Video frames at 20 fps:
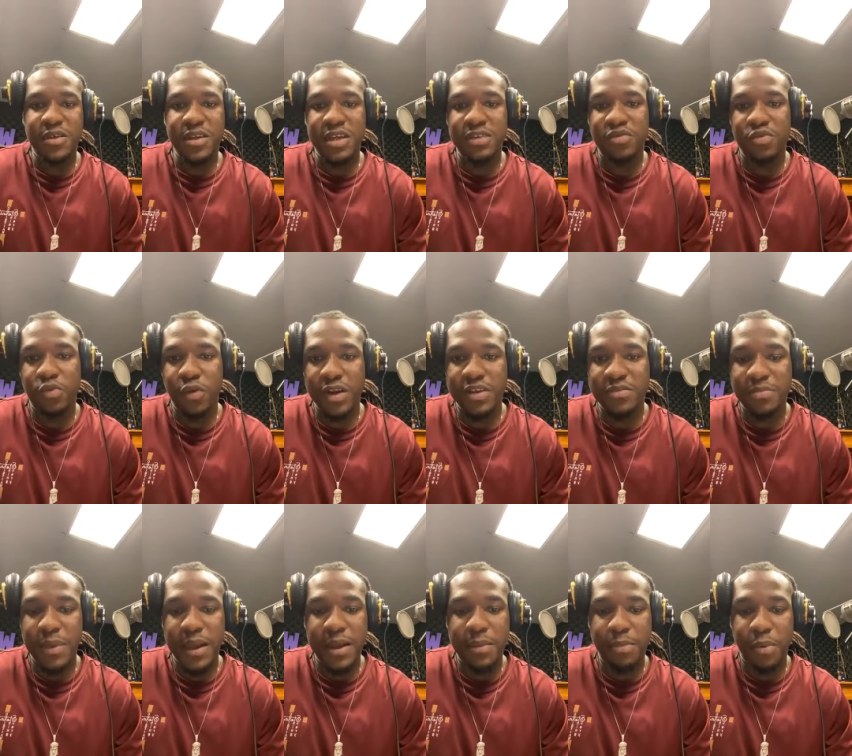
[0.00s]
His grace
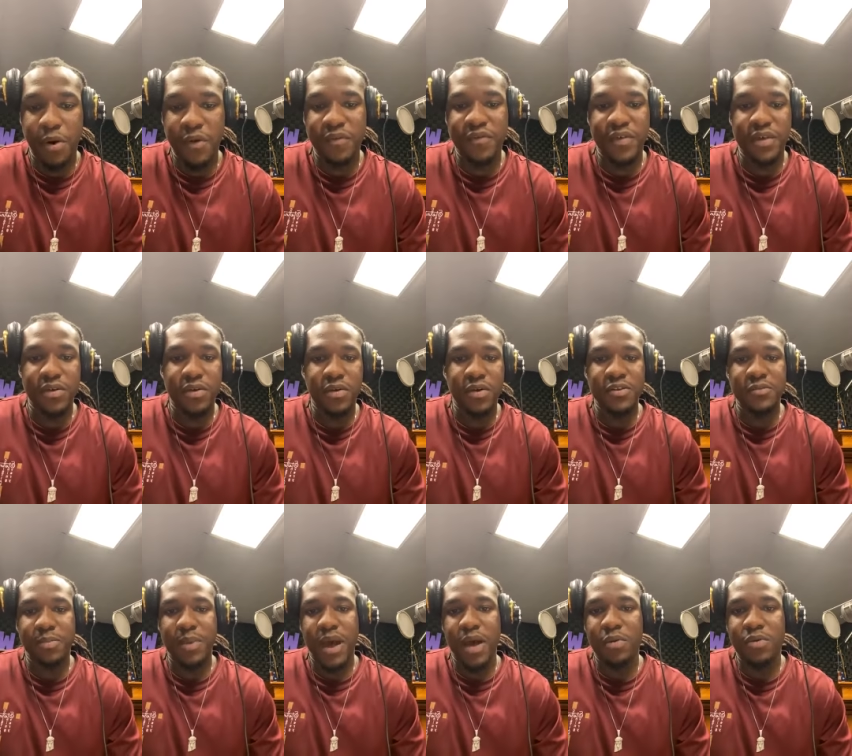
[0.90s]
made perfect. You know,
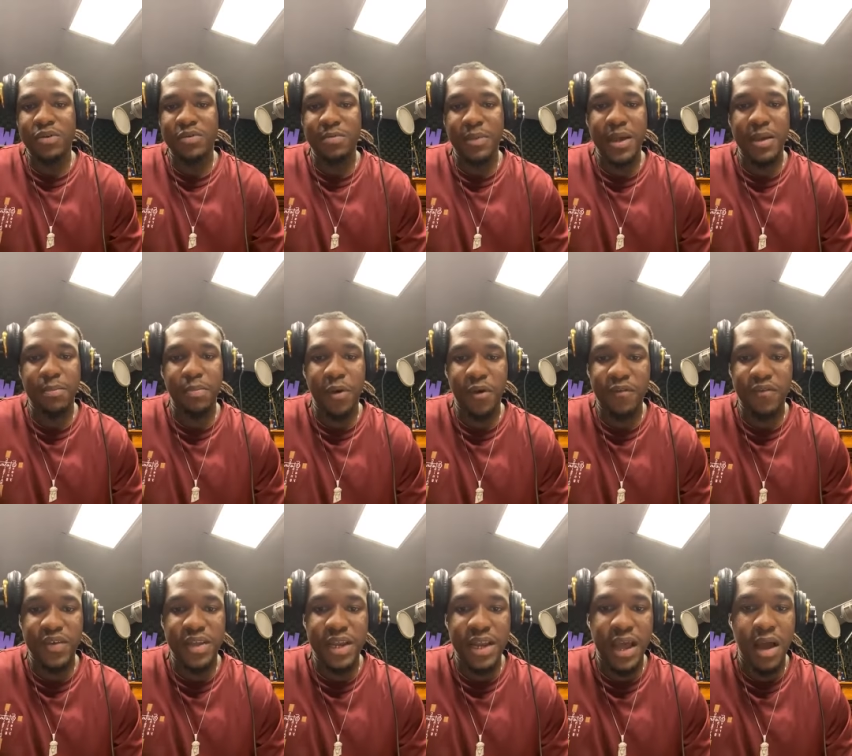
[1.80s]
His power is made
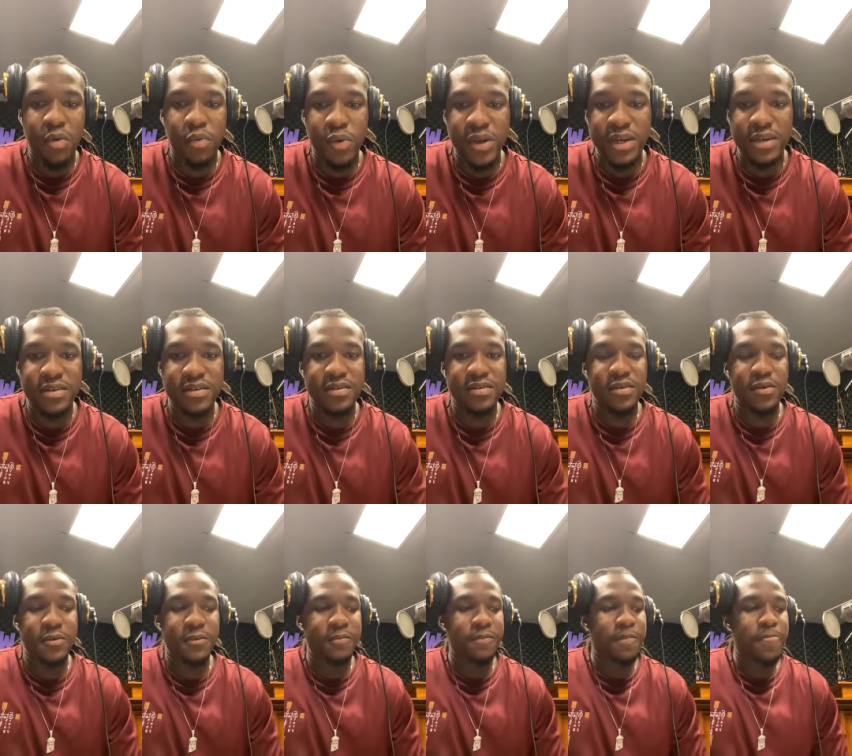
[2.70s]
perfect in our weakness.
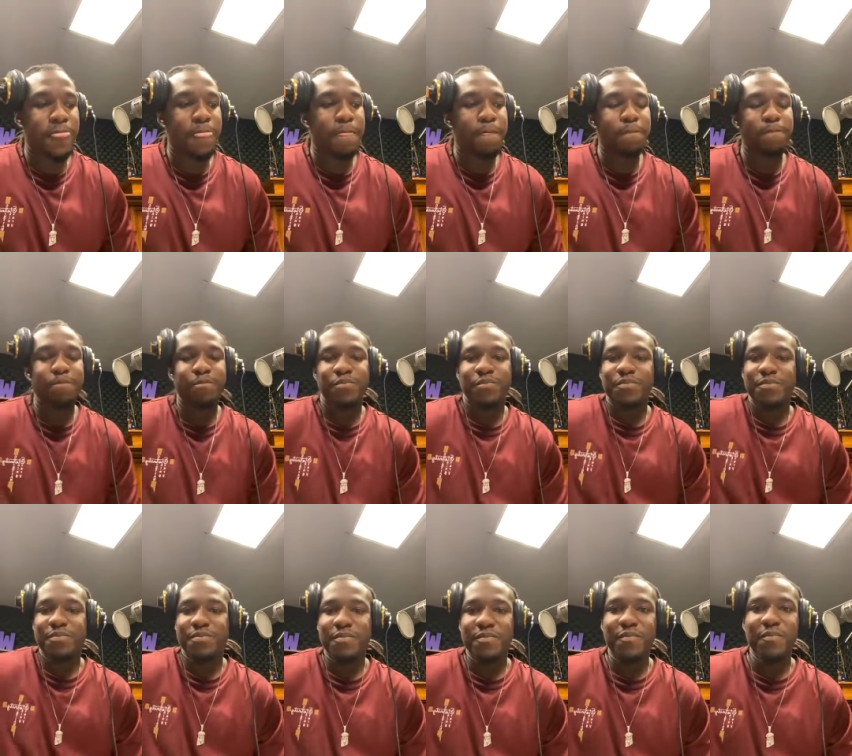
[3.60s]
So,
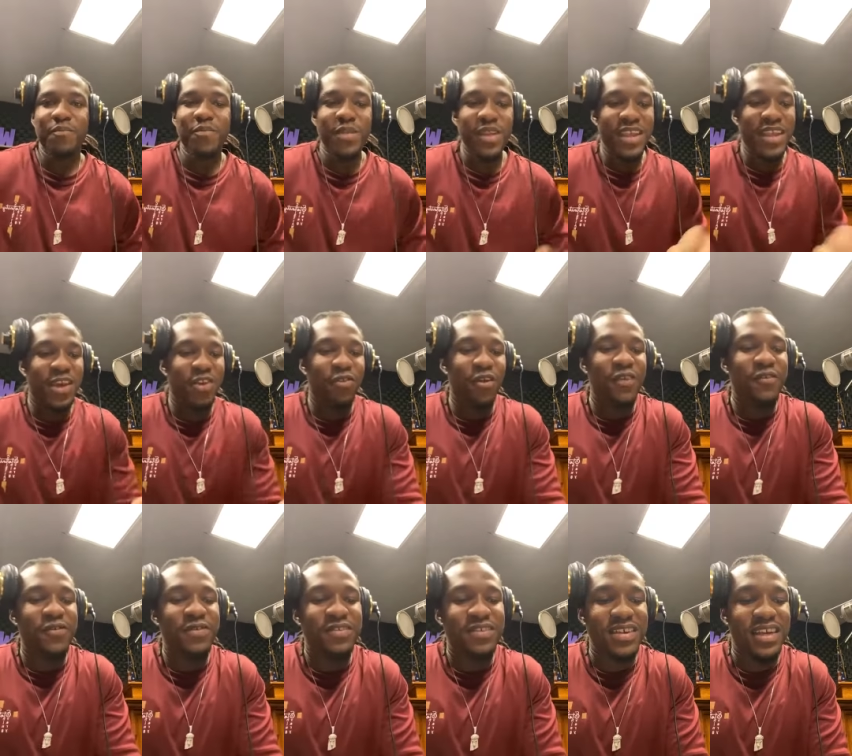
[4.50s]
yeah,
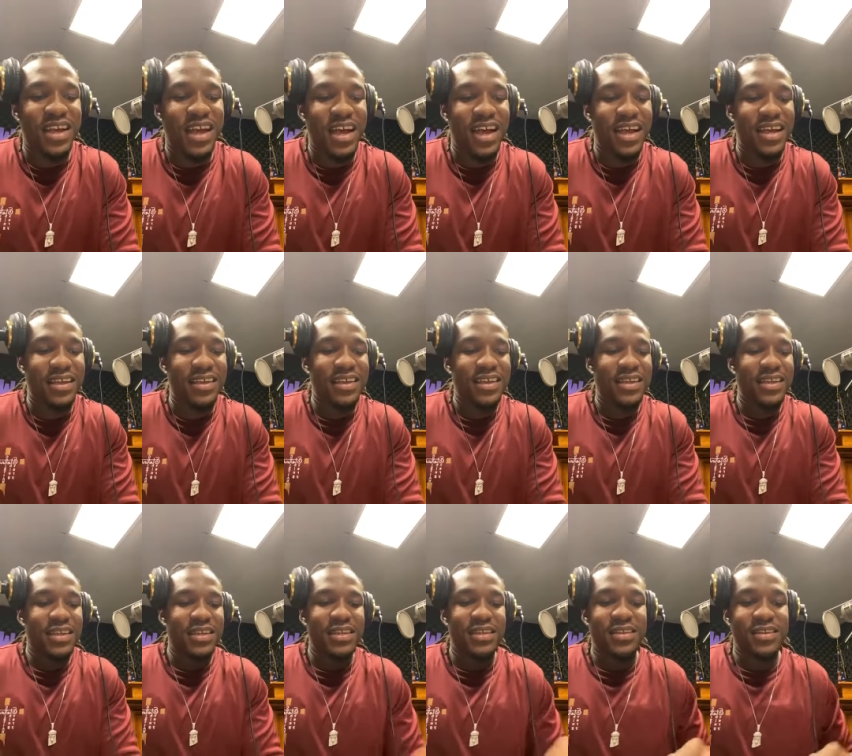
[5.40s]
grateful to God
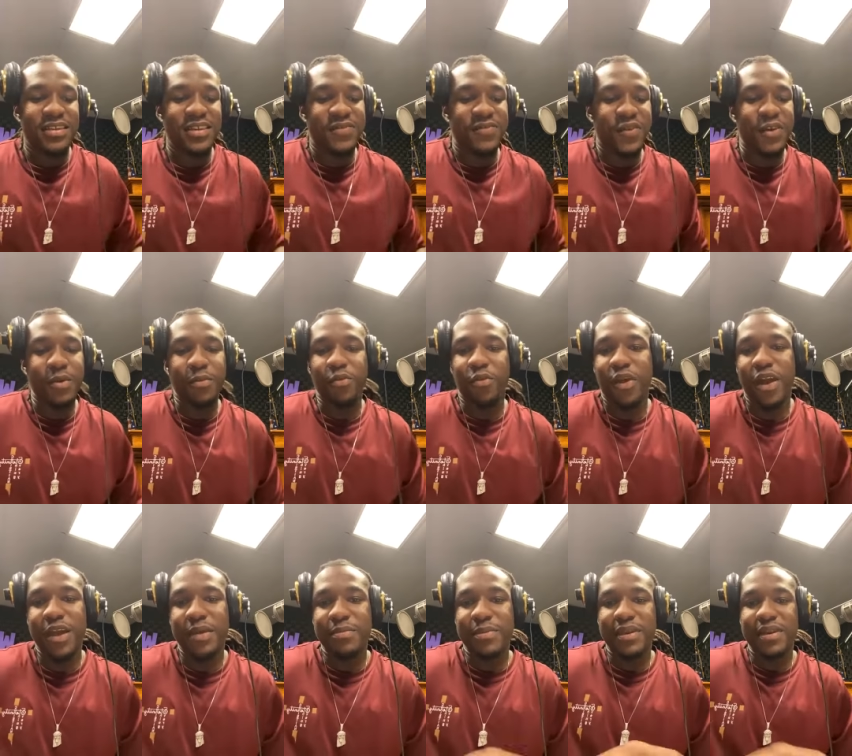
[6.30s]
just for Him
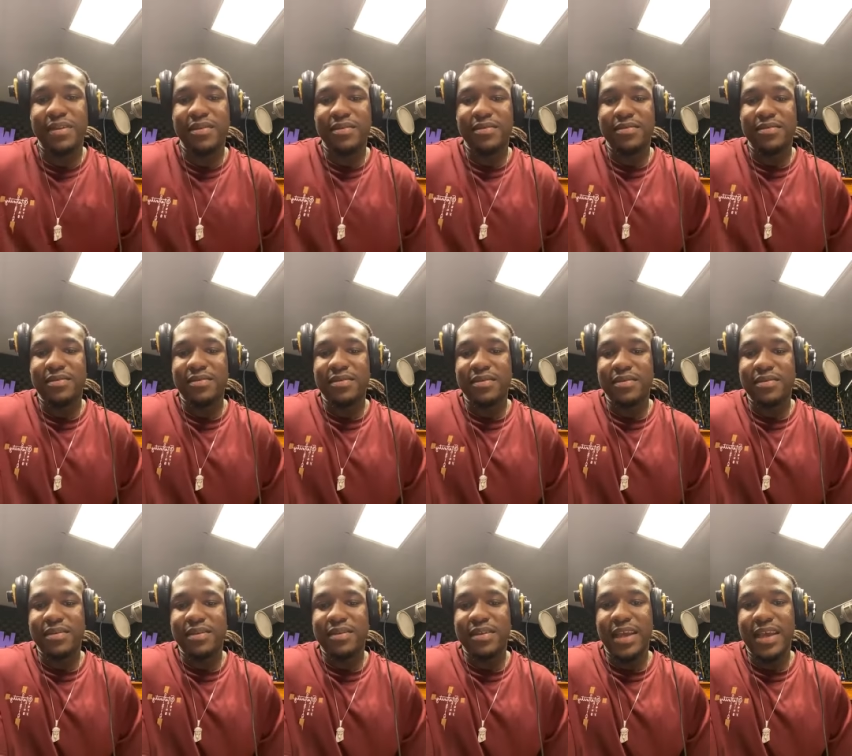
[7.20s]
granting me
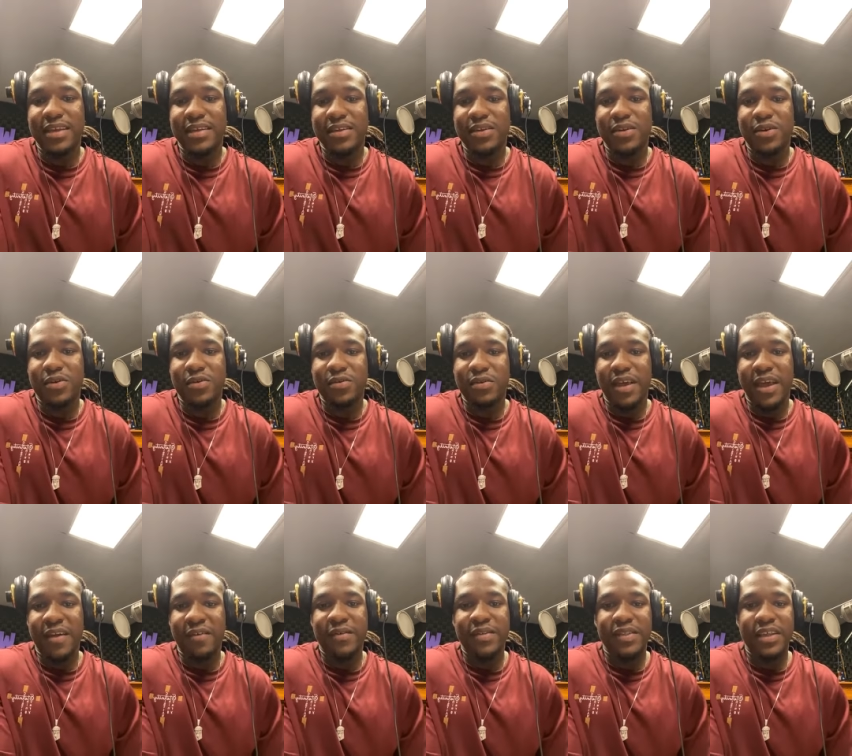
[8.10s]
that, you know,
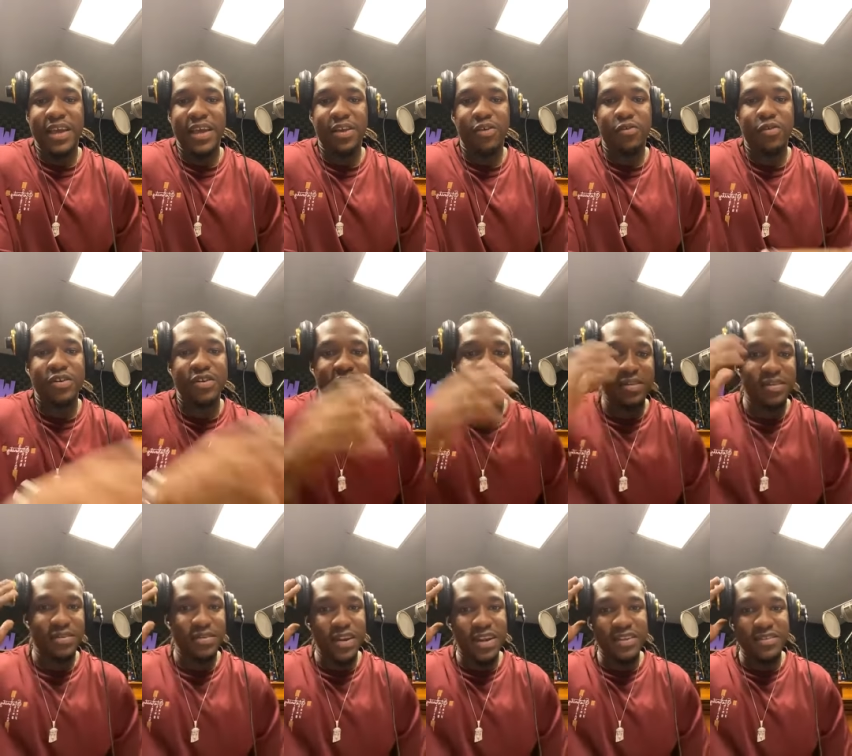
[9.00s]
everything
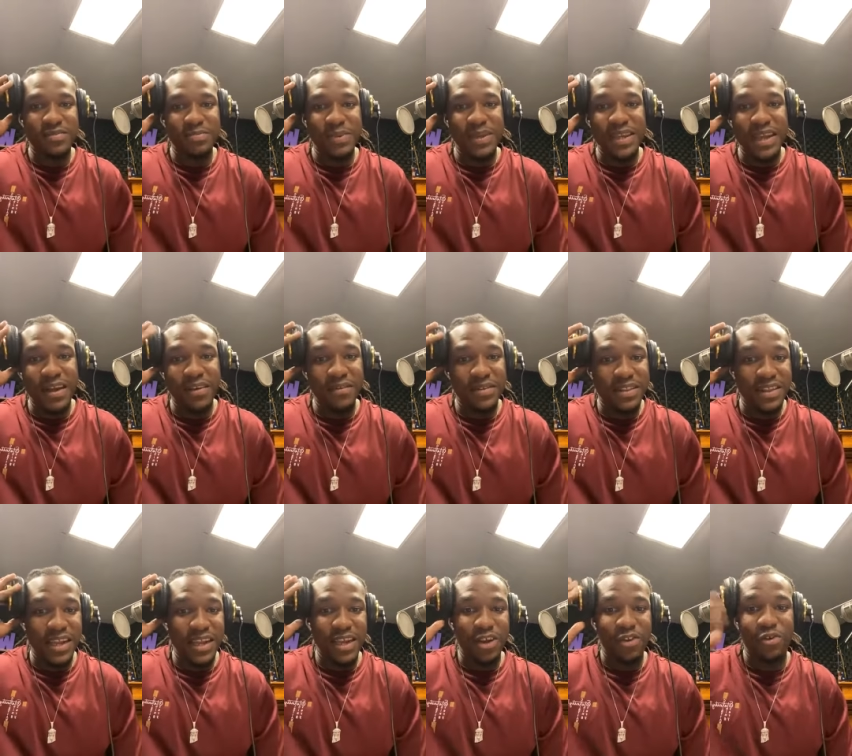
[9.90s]
Christian. So let's be
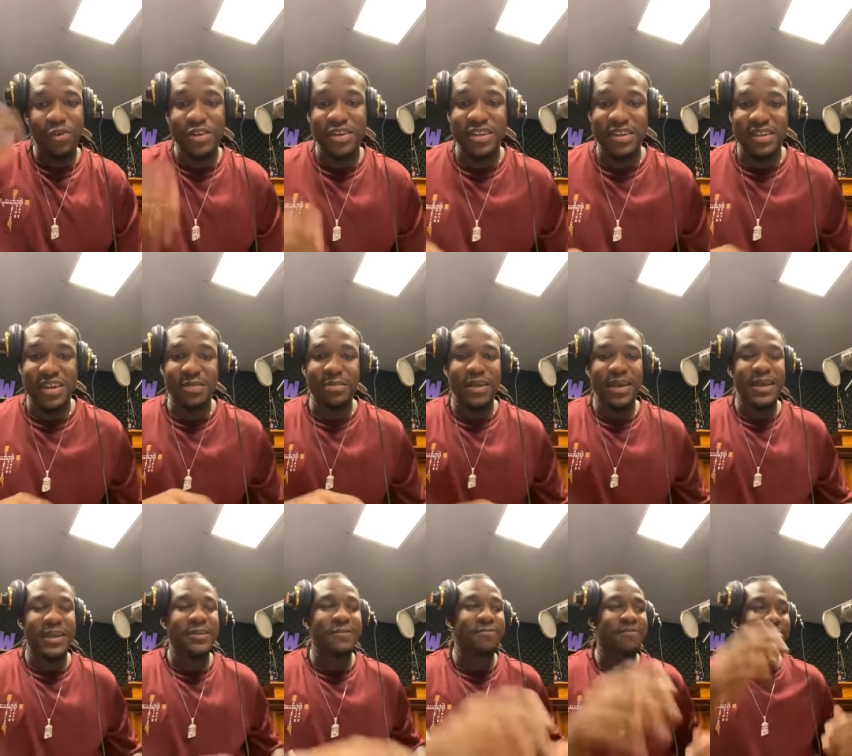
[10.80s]
everything Christian,
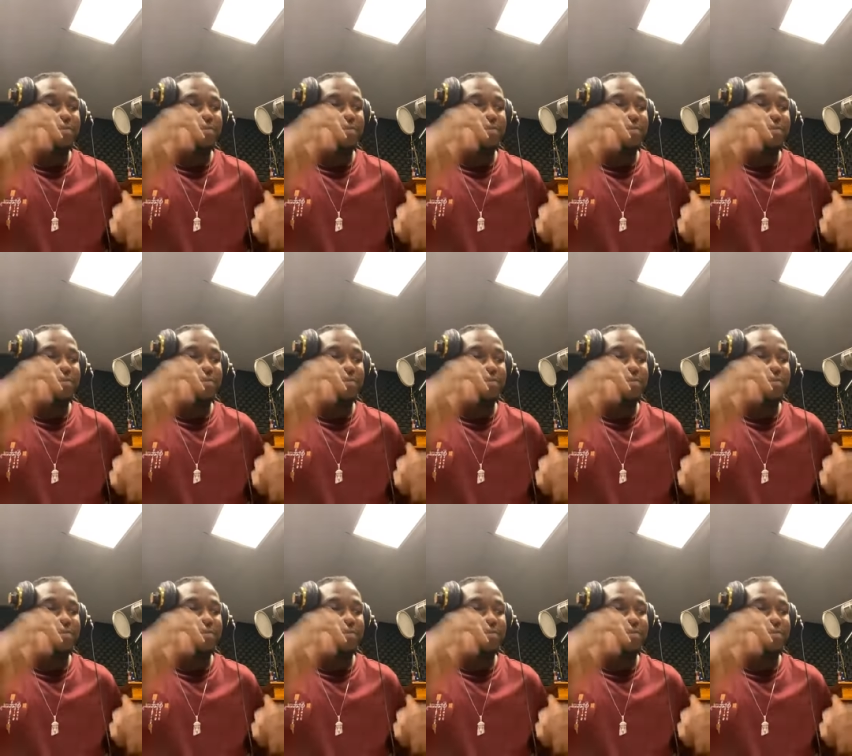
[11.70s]
amen.